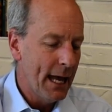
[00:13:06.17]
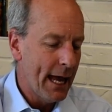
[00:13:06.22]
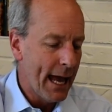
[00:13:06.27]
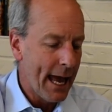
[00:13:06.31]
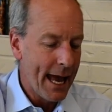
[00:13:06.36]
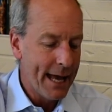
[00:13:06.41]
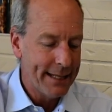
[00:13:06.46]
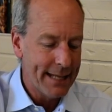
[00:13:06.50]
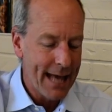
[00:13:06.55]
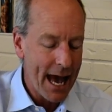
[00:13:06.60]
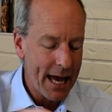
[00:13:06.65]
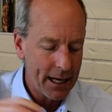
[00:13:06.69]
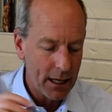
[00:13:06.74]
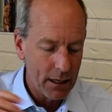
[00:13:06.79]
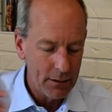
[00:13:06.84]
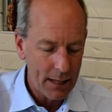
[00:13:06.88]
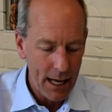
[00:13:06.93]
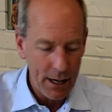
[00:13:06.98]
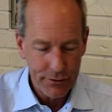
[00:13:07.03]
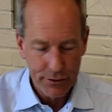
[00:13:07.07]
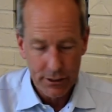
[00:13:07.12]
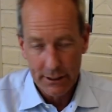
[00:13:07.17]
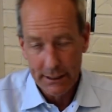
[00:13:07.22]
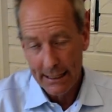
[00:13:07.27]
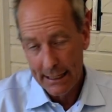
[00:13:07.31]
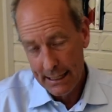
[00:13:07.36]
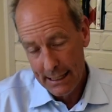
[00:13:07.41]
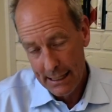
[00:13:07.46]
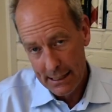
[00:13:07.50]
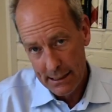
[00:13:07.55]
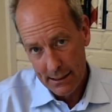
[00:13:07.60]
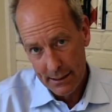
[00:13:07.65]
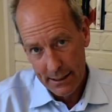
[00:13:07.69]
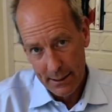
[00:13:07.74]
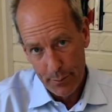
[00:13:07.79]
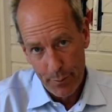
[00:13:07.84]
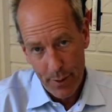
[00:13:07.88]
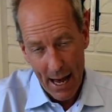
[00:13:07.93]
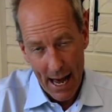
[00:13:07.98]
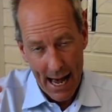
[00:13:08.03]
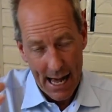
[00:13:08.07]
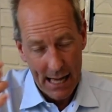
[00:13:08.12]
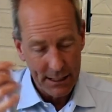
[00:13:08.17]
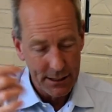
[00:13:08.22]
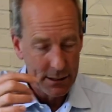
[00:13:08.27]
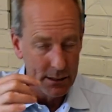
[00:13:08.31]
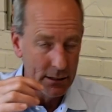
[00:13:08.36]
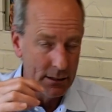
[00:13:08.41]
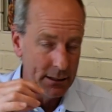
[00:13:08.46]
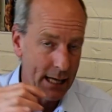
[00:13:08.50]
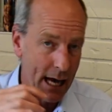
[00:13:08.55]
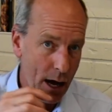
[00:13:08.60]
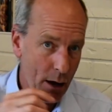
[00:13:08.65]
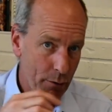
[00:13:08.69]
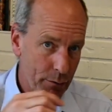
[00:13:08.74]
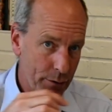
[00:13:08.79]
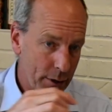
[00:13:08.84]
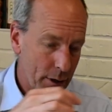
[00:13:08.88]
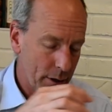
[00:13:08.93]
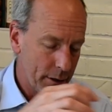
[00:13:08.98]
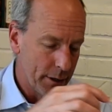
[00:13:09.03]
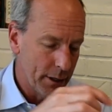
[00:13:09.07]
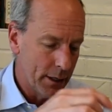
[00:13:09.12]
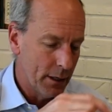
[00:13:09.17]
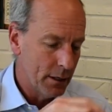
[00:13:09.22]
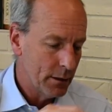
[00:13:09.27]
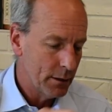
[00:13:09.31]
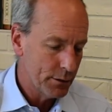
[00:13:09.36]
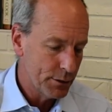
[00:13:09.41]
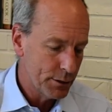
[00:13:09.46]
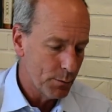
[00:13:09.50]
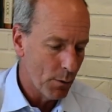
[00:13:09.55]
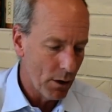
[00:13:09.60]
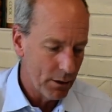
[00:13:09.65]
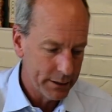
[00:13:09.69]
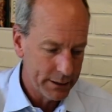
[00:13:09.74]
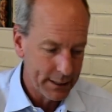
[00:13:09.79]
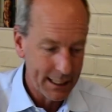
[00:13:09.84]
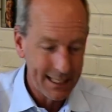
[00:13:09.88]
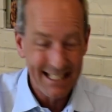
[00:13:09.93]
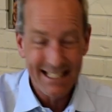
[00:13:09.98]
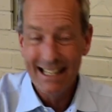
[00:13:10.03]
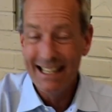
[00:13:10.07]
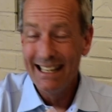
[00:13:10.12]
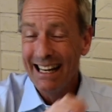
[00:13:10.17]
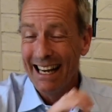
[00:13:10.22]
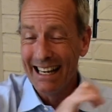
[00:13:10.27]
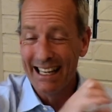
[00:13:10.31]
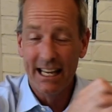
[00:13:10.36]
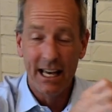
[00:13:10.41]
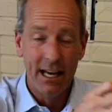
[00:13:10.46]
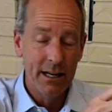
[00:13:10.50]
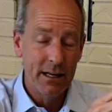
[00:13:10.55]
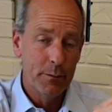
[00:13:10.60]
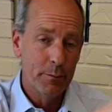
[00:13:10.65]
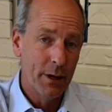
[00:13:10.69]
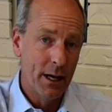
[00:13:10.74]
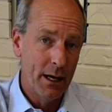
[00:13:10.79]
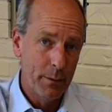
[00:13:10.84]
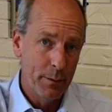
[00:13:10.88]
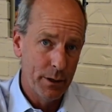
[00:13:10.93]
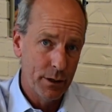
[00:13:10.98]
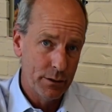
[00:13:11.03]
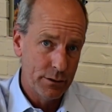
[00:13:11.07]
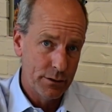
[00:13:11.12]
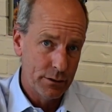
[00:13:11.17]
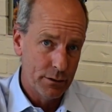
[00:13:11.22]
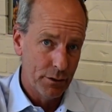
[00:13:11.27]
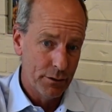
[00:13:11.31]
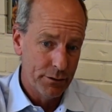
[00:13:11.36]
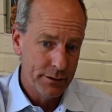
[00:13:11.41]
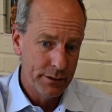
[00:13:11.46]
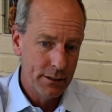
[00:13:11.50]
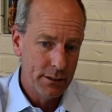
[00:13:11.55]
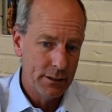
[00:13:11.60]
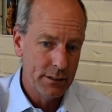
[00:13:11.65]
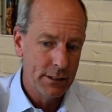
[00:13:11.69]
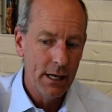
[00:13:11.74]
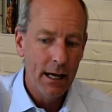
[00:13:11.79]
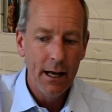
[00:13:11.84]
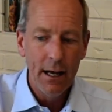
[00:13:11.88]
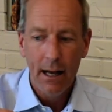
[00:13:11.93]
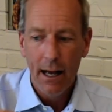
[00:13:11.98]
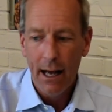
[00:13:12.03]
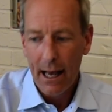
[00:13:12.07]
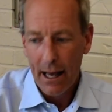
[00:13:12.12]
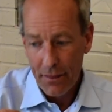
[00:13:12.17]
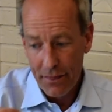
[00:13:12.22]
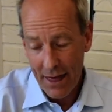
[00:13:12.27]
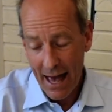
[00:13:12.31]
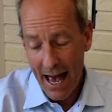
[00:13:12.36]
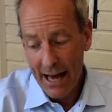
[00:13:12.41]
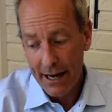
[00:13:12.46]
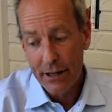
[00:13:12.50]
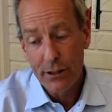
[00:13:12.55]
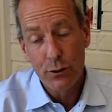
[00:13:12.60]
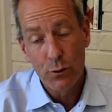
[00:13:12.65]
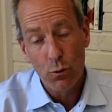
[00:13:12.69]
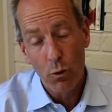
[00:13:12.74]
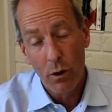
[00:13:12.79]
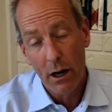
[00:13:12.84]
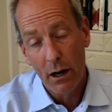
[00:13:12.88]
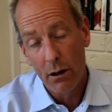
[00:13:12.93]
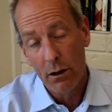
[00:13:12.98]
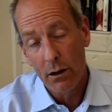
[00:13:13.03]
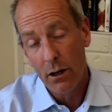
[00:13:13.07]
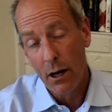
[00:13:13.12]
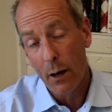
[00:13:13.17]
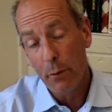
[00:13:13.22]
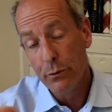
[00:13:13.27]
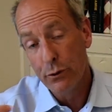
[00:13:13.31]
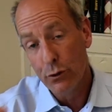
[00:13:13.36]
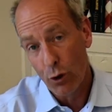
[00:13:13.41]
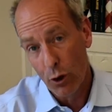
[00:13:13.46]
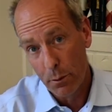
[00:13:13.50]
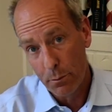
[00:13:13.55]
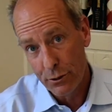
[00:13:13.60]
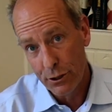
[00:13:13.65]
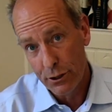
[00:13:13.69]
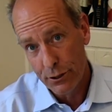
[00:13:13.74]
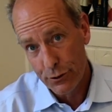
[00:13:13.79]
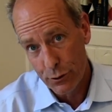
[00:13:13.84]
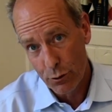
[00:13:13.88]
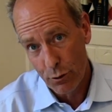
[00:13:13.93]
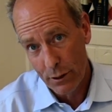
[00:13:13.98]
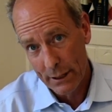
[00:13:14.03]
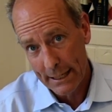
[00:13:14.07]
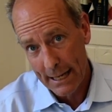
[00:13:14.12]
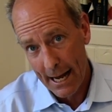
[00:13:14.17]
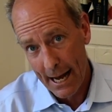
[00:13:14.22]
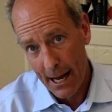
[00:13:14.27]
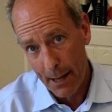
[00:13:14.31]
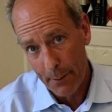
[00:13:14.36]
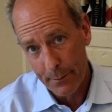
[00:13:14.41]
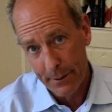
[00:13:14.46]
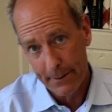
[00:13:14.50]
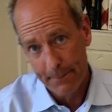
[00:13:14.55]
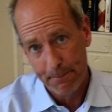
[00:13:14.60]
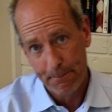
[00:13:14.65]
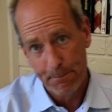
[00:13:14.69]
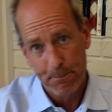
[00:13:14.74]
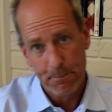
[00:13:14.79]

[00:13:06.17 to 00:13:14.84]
And that allows it to easily pass down the small intestine, again, by peristalsis, and that is where absorption is going to happen.